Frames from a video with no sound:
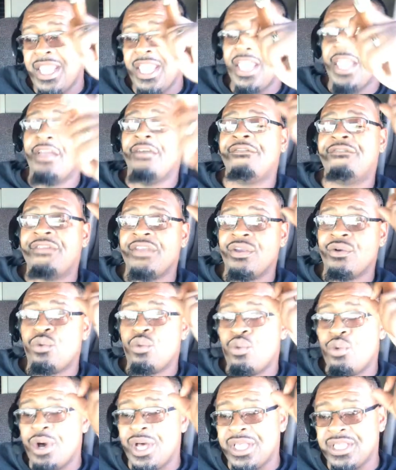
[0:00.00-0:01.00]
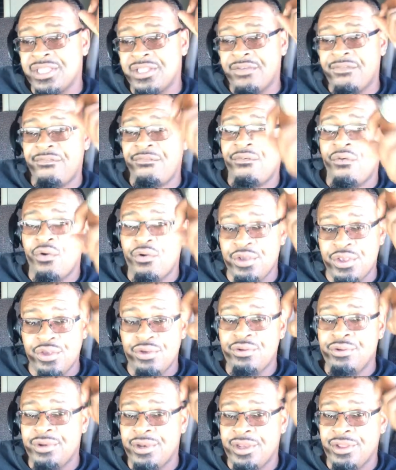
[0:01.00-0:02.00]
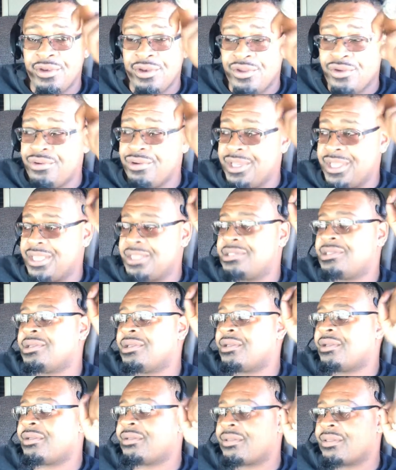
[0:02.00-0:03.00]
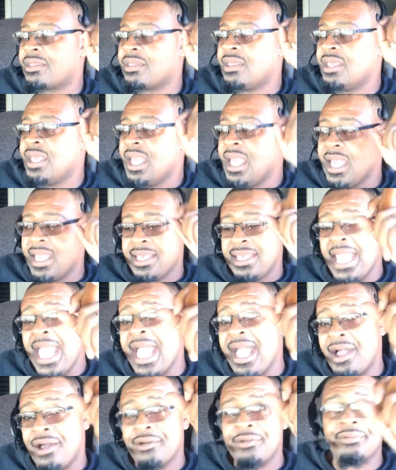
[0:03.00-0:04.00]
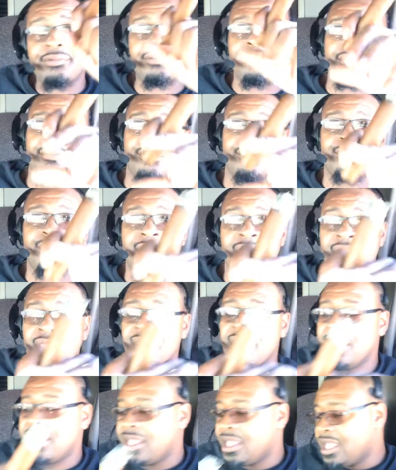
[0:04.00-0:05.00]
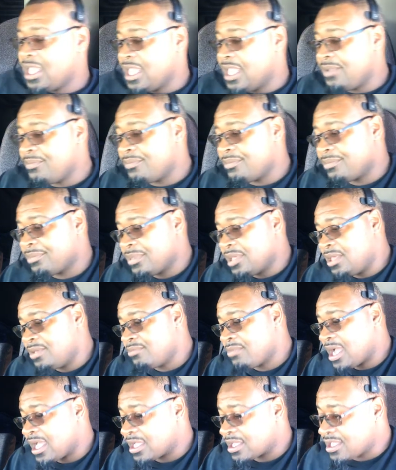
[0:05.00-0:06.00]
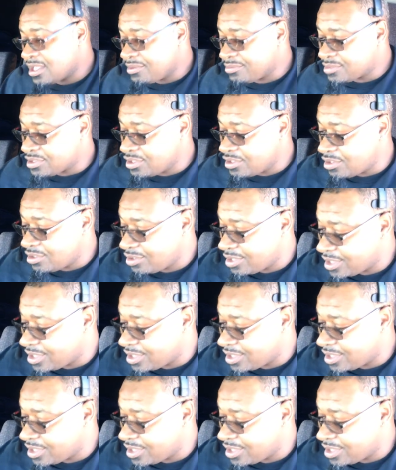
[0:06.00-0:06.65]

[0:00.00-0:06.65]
if it wasn't for you to do this. Now, he might come to you